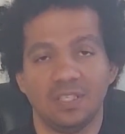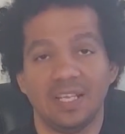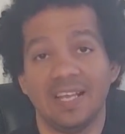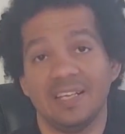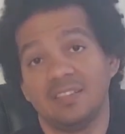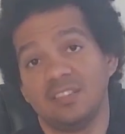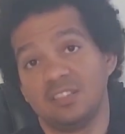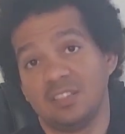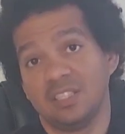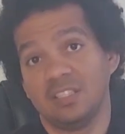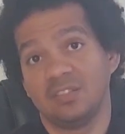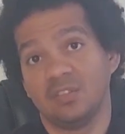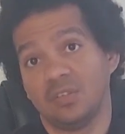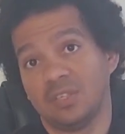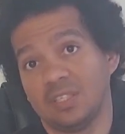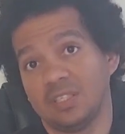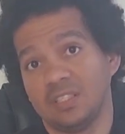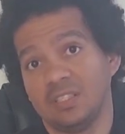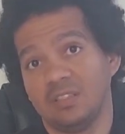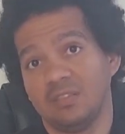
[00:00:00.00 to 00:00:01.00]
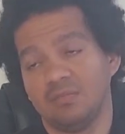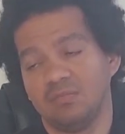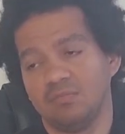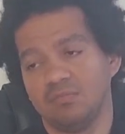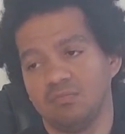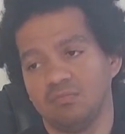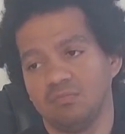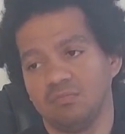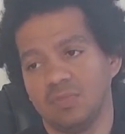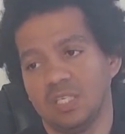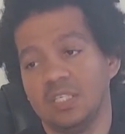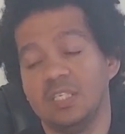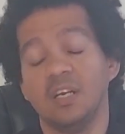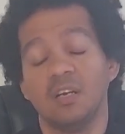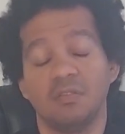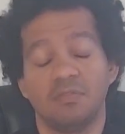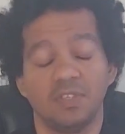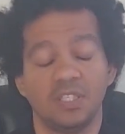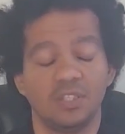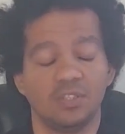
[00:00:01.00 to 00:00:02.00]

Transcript: The header is already enough